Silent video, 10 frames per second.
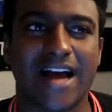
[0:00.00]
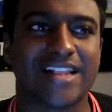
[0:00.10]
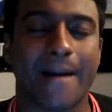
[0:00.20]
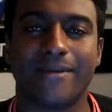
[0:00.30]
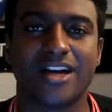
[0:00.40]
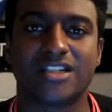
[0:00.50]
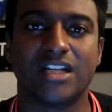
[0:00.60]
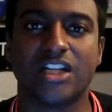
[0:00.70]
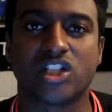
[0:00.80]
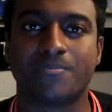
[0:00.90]
like that? Because
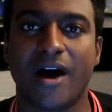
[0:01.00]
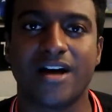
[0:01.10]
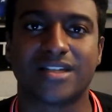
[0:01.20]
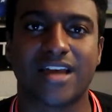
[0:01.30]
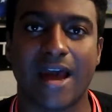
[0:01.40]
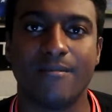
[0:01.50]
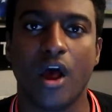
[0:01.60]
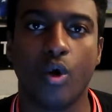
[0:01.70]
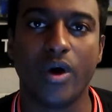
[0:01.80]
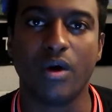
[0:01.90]
in the Spurs game,
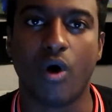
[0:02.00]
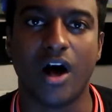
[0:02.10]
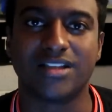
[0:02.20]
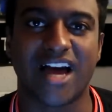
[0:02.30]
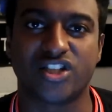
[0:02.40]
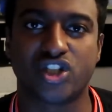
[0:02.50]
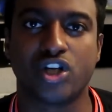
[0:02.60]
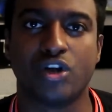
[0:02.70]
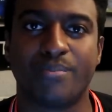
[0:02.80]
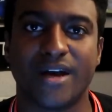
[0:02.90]
we weren't that
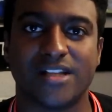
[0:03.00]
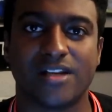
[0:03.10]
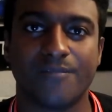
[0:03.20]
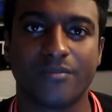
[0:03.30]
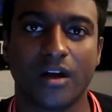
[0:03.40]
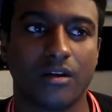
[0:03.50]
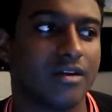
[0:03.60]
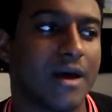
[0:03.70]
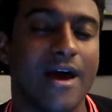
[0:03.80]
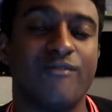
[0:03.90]
stupid.
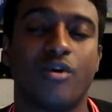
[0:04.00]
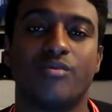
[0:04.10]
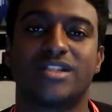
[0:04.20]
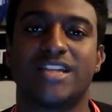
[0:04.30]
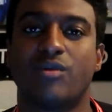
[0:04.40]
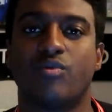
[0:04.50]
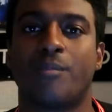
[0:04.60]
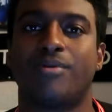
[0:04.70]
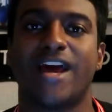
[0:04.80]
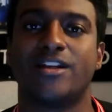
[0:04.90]
Everyone was saying we
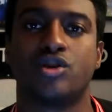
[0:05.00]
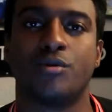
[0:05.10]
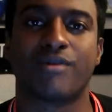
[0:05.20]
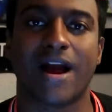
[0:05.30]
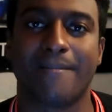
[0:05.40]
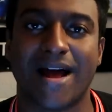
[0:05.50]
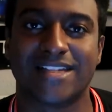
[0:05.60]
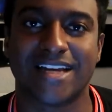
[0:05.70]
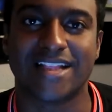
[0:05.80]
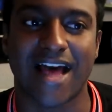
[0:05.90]
were playing too
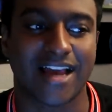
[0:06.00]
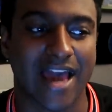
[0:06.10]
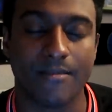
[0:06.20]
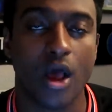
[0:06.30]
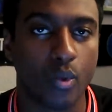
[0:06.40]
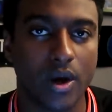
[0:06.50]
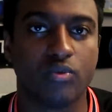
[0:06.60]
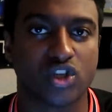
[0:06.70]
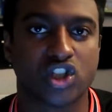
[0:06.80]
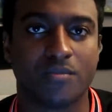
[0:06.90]
pragmatic in that game. We
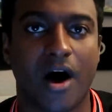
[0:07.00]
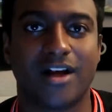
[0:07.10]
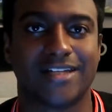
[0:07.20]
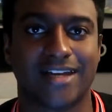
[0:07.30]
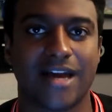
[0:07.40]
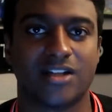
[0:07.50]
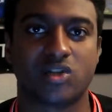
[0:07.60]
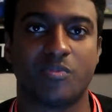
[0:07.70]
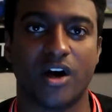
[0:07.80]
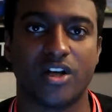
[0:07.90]
were smart
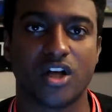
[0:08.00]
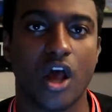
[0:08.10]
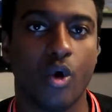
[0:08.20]
against Spurs.